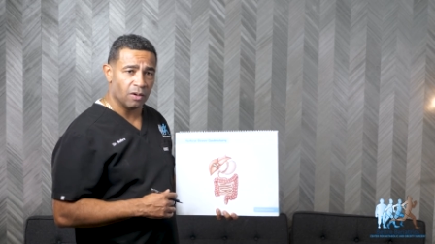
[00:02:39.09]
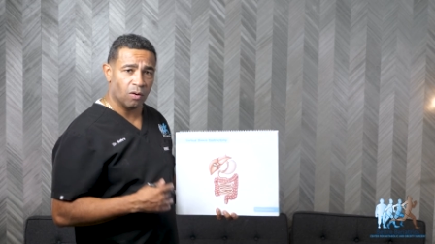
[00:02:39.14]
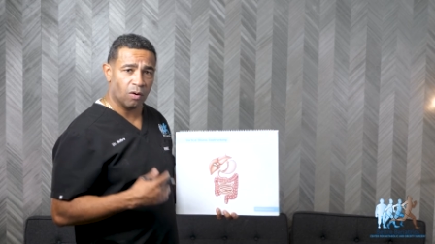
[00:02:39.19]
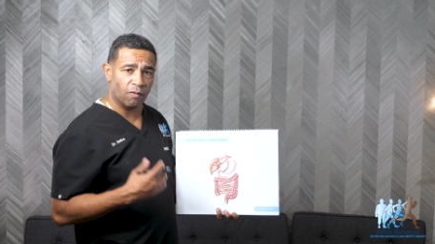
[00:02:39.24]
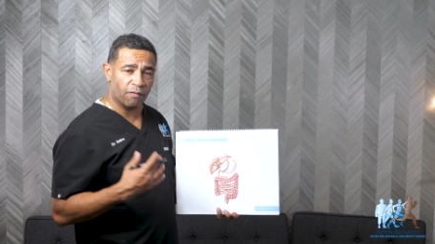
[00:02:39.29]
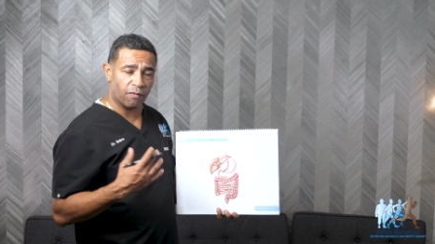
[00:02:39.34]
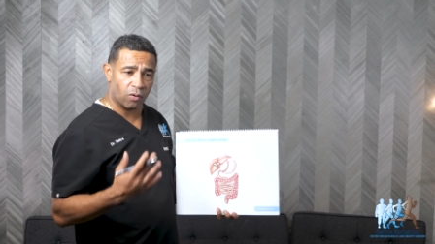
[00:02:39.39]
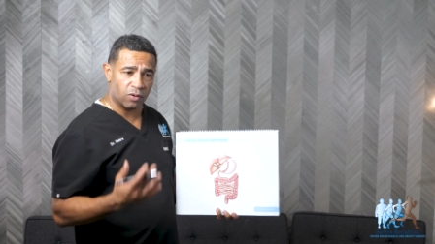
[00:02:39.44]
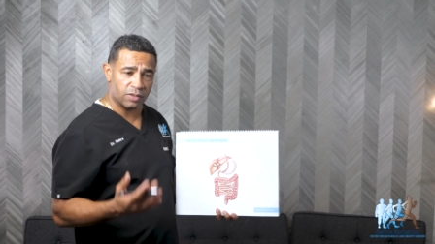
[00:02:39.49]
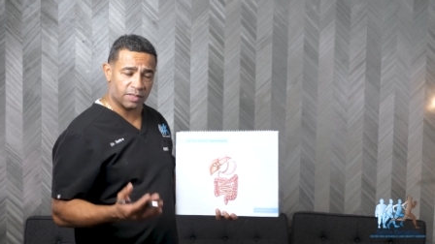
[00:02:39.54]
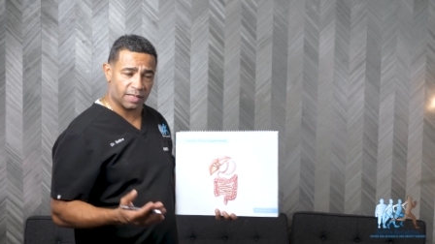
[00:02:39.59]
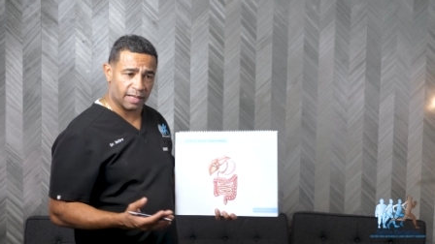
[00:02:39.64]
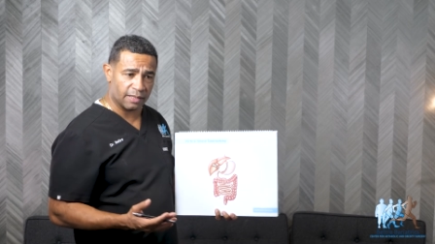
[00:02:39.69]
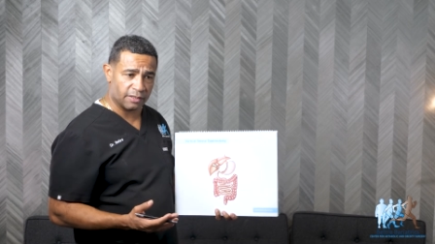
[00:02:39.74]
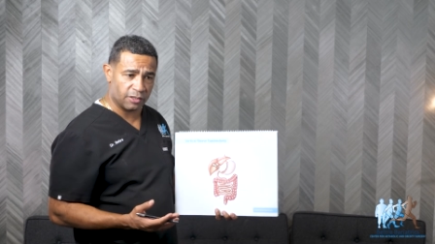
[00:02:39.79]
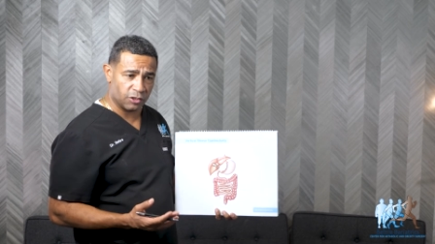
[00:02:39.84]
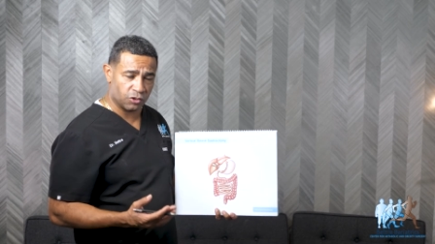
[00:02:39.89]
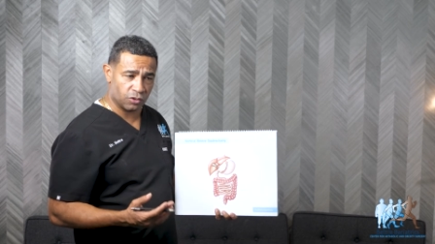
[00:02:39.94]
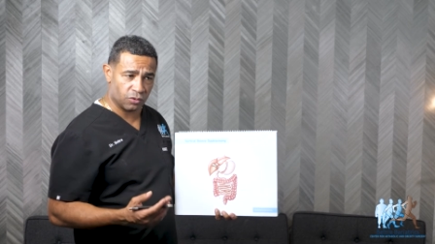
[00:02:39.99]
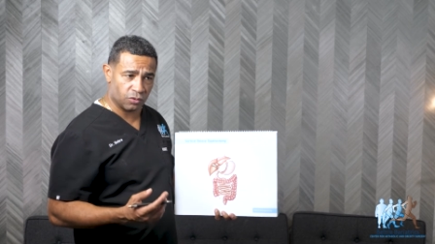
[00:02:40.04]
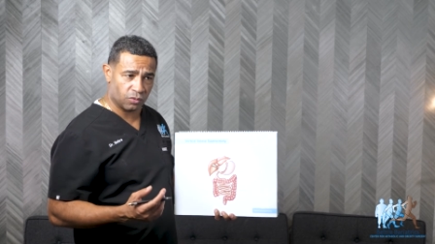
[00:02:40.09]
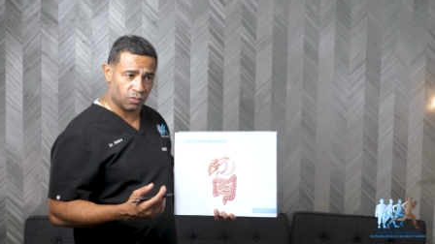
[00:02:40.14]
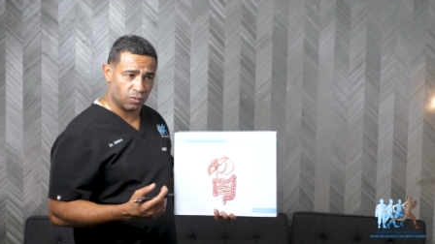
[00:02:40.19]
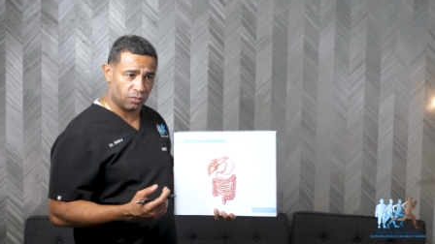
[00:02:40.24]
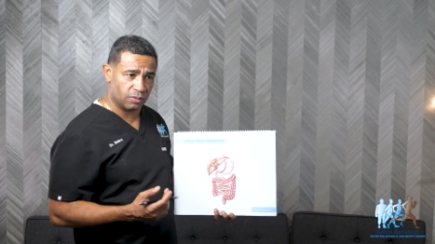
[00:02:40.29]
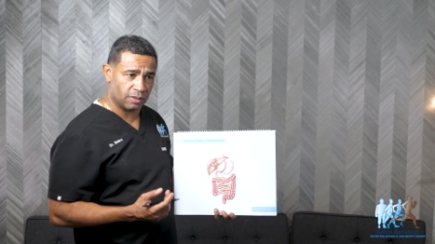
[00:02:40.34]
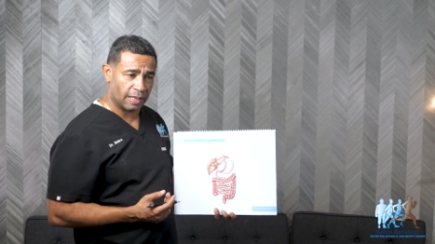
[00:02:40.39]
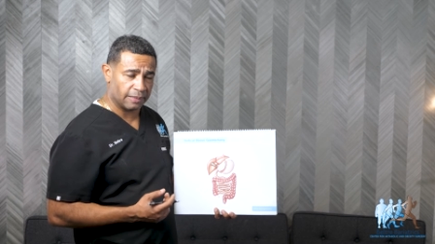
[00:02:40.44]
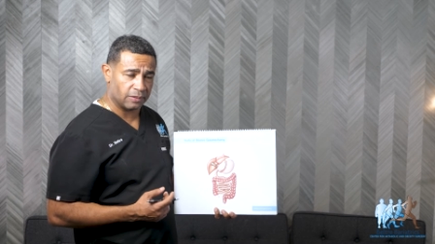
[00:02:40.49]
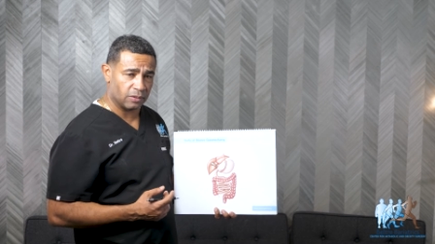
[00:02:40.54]
Of course, in addition to
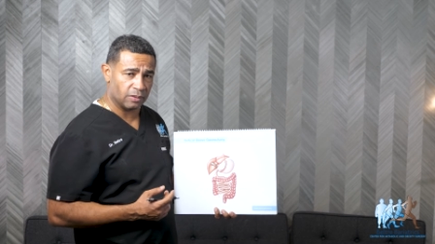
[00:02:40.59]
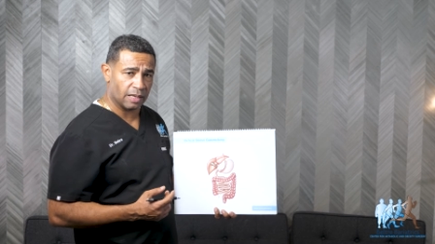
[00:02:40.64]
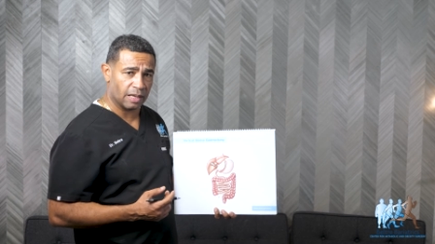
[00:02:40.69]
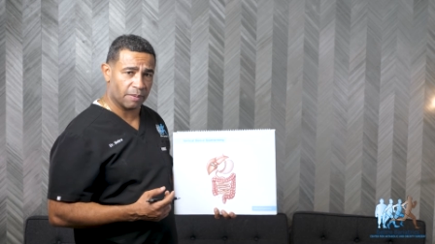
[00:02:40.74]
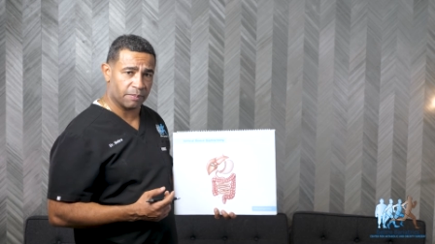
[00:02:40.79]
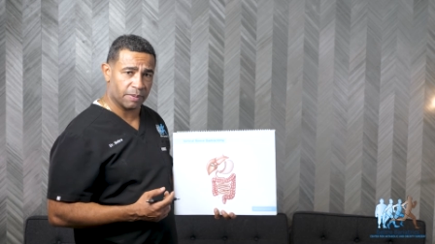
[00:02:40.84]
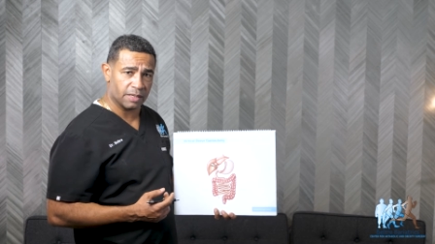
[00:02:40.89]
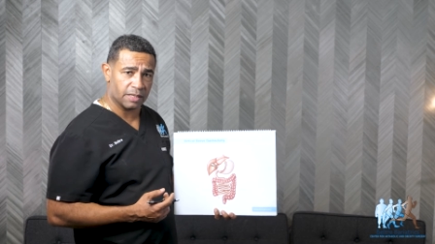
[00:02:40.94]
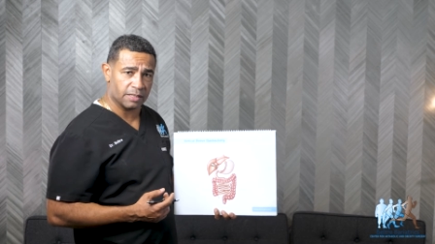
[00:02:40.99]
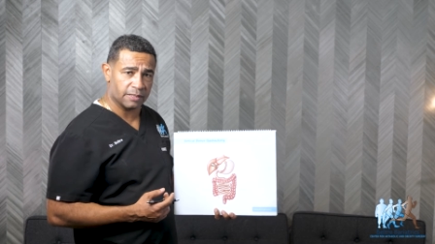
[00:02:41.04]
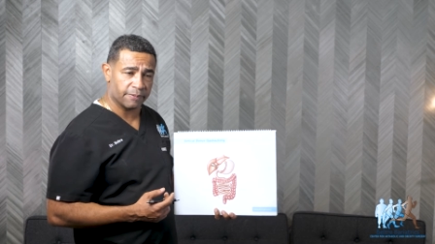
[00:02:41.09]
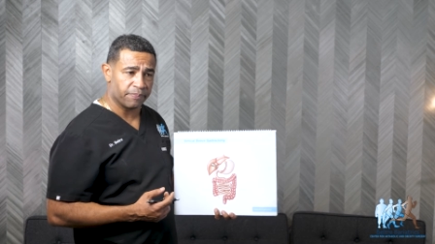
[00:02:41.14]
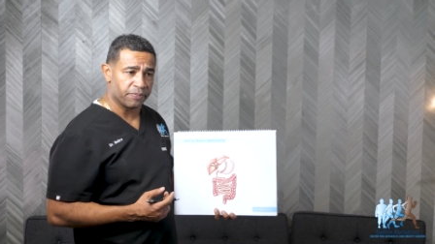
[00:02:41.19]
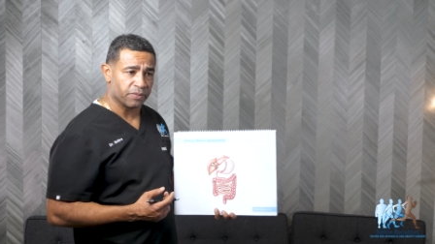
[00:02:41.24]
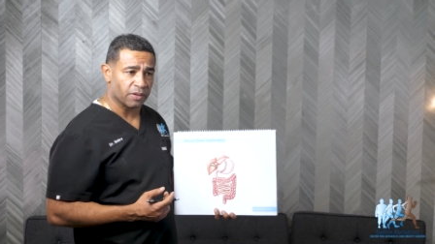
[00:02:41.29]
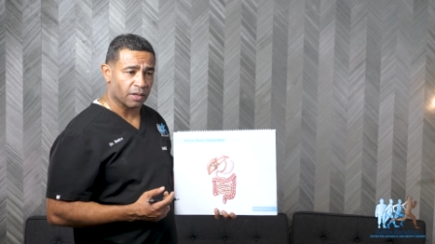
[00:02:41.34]
type 2 diabetes,